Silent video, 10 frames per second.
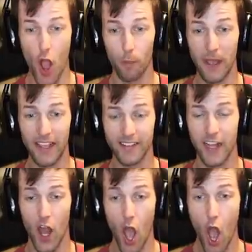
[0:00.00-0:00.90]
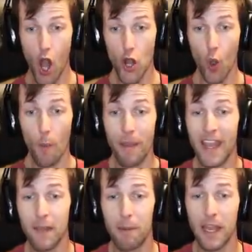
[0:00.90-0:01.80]
No, piggy's gonna... No,
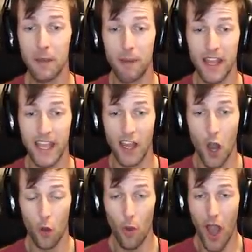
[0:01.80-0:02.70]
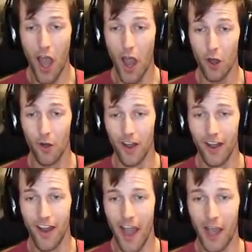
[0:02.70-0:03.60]
piggy, piggy, piggy. Whoa.
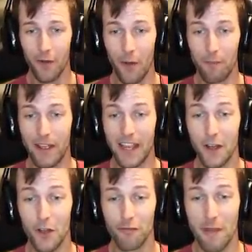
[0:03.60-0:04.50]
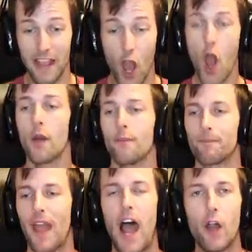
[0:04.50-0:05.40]
I don't want piggy to oof me.
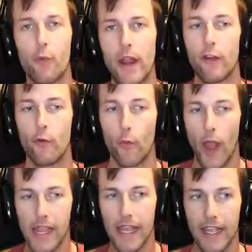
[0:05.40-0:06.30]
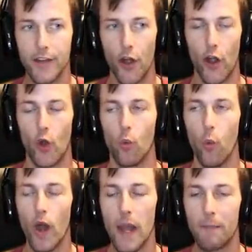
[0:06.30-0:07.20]
I ran right into her.
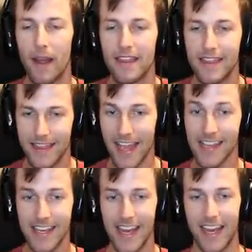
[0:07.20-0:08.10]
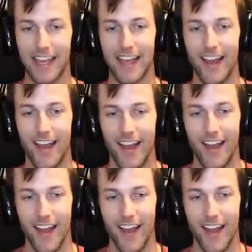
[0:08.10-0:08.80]
What am I thinking?